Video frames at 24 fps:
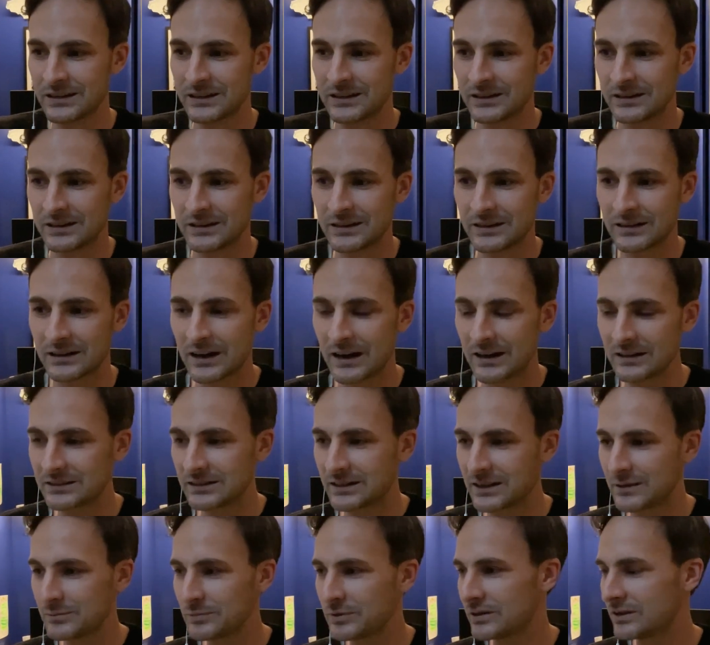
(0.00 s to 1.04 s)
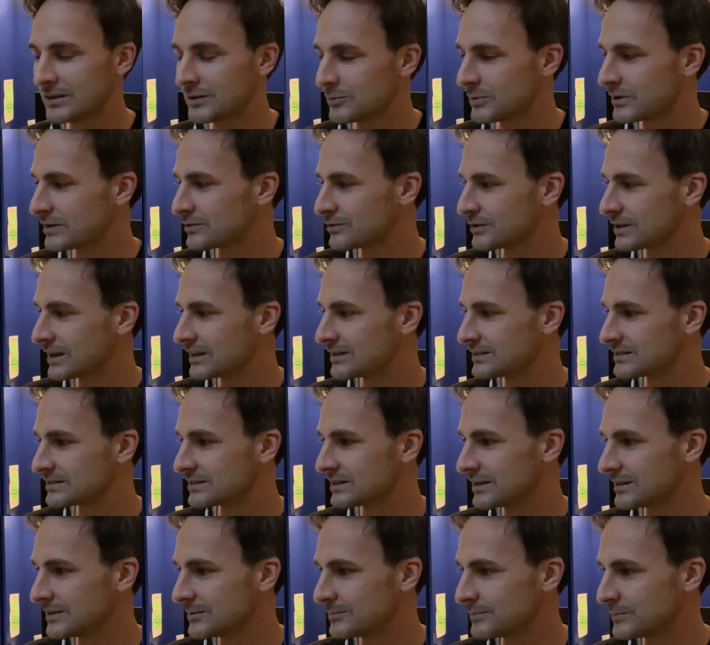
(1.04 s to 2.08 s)
Ratgeber, where you get
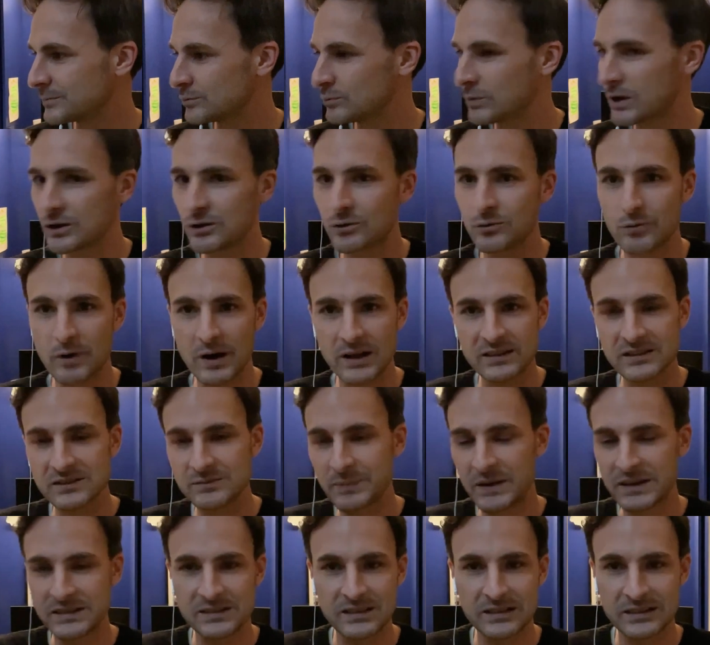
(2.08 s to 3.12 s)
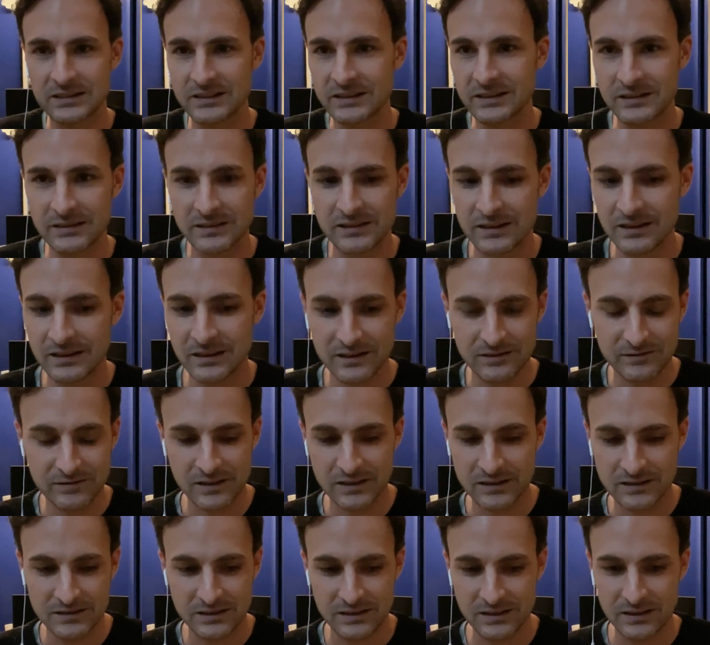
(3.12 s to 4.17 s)
101s, basically. Yeah,
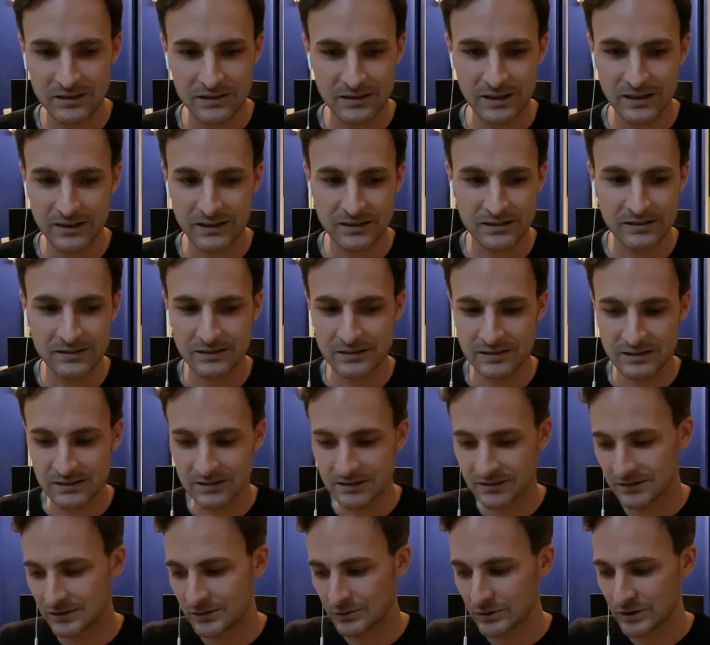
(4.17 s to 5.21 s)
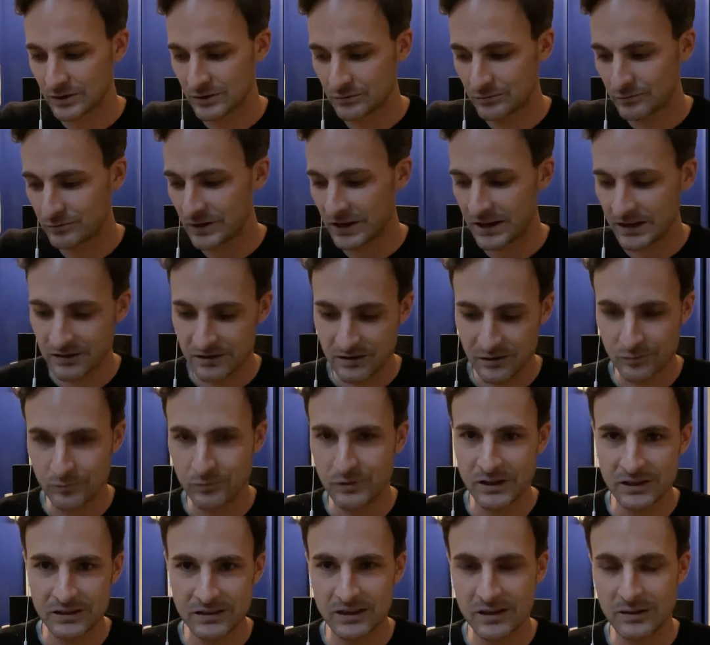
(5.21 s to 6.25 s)
you can either
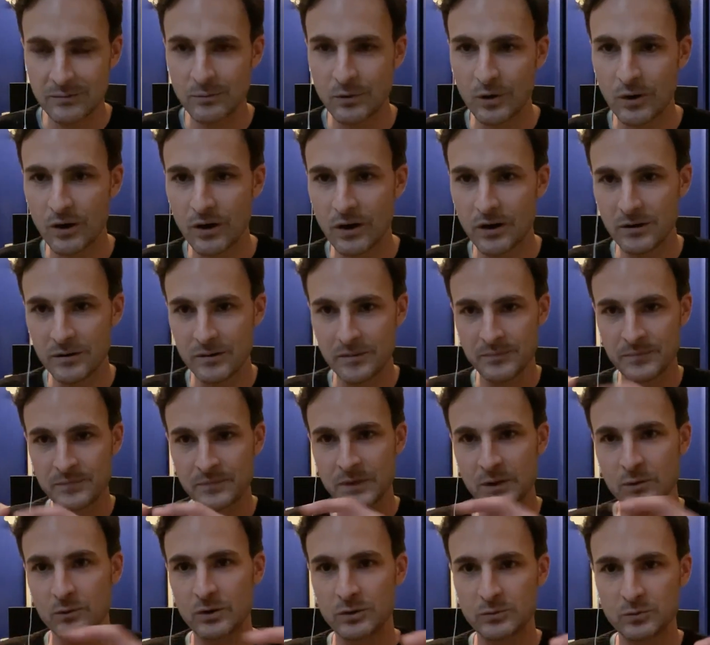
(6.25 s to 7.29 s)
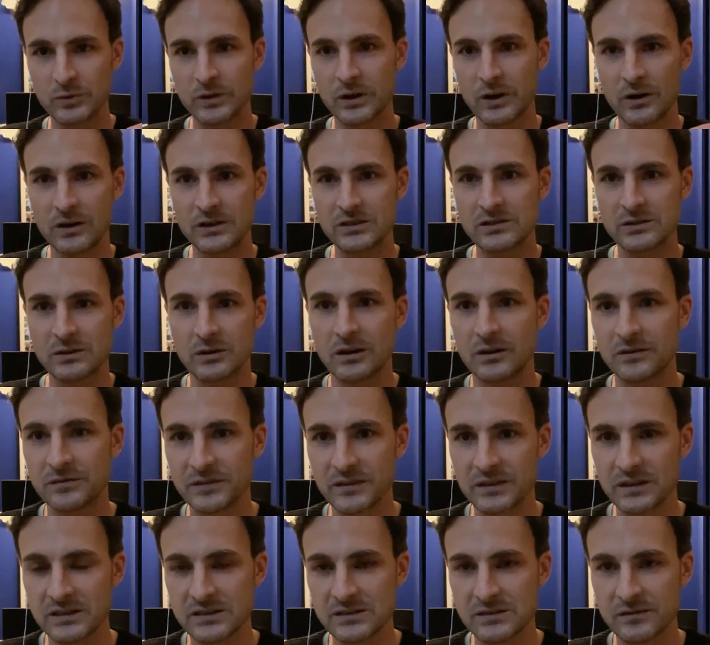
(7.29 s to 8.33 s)
read them, or what we also offer
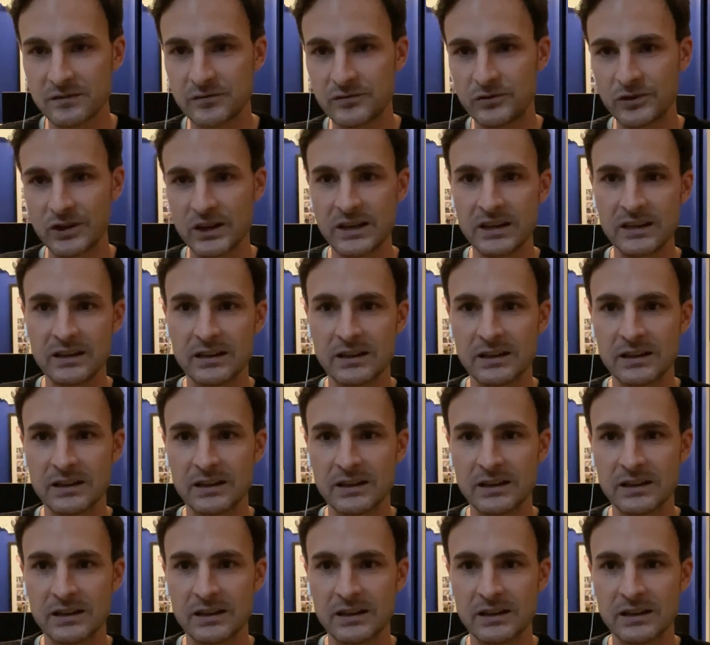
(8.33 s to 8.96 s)
is a free